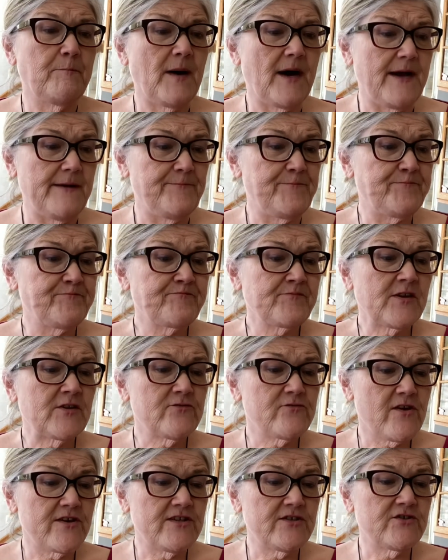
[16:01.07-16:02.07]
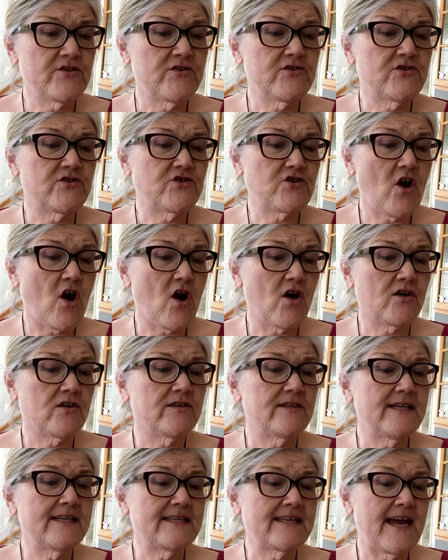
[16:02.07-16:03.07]
But Trader Joe's
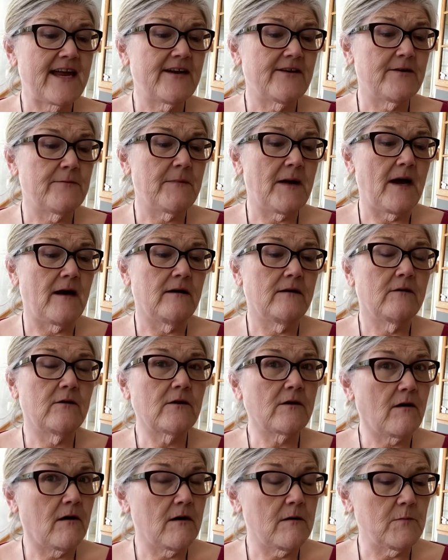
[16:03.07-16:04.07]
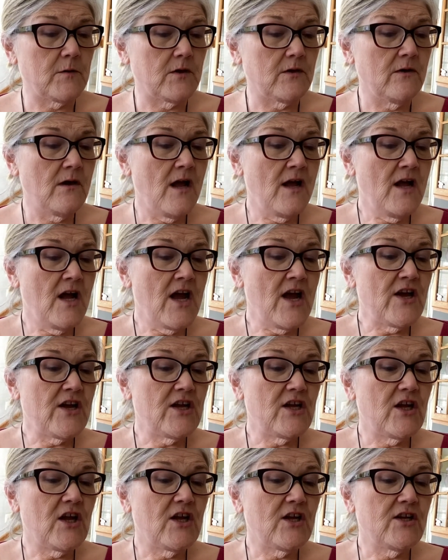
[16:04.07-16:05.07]
chocolate caramel or caramel
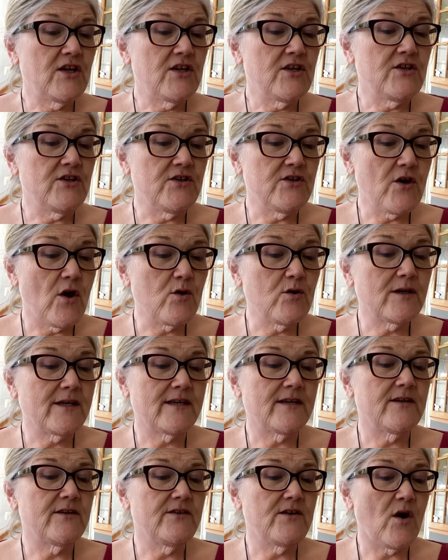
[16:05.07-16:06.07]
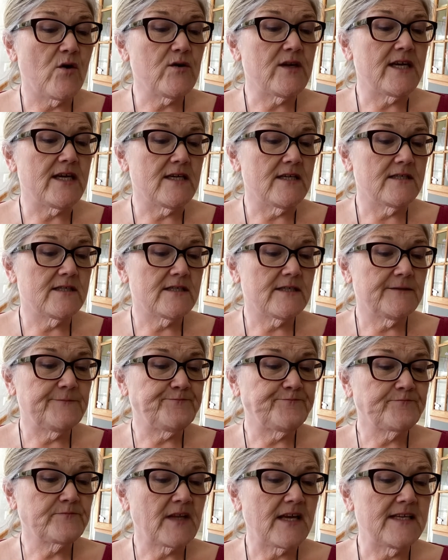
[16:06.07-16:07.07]
yolk yolkies.
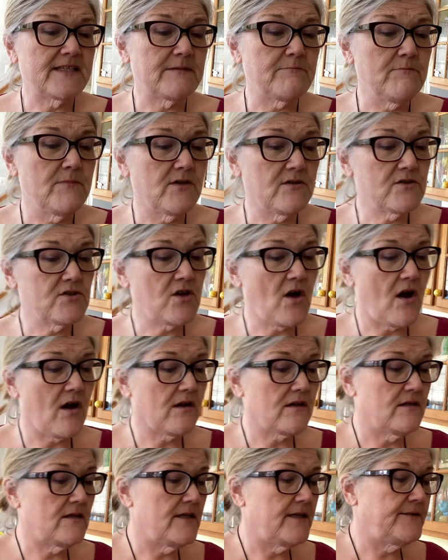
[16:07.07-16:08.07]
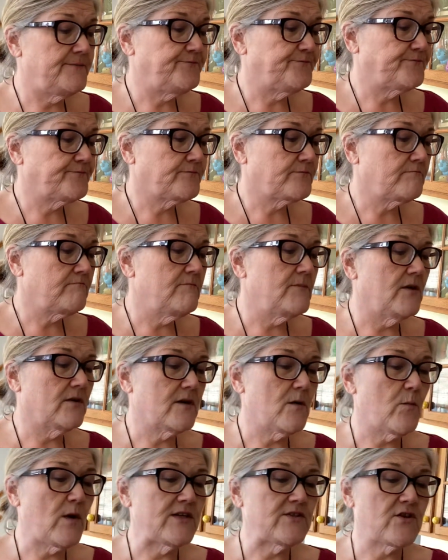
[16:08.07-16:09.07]
It's milk chocolate, milk
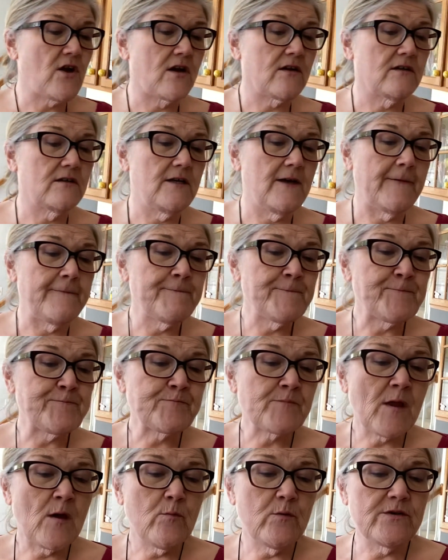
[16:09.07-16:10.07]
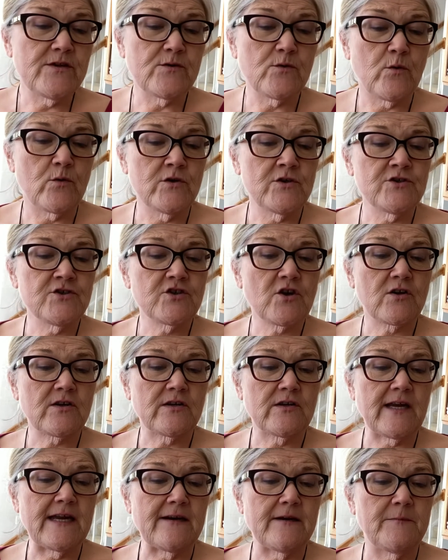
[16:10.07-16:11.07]
and white chocolate with an orange
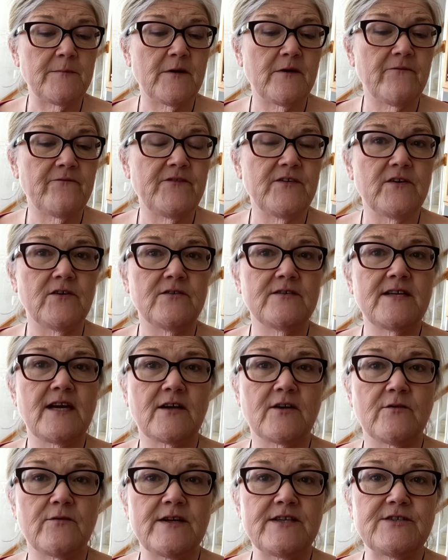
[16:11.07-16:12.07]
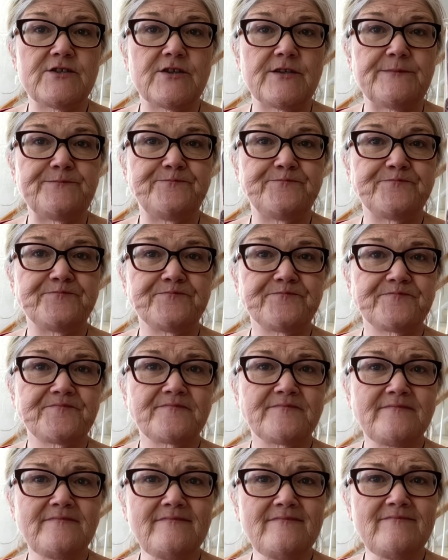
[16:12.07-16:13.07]
caramel filled decoration.
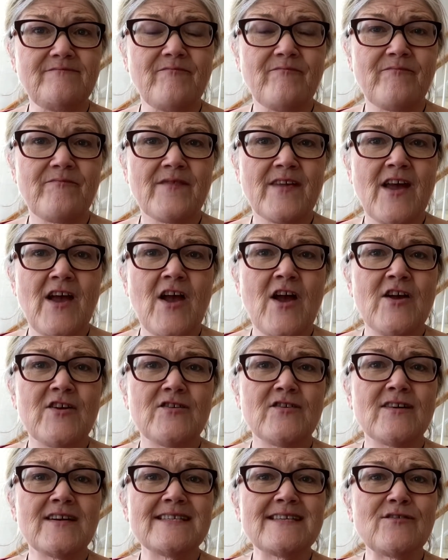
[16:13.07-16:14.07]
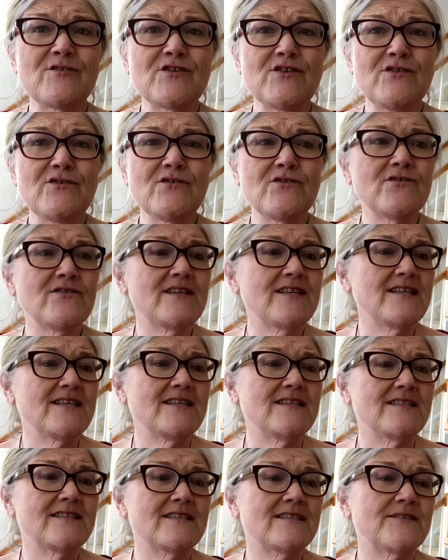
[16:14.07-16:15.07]
You guys, how cute are these?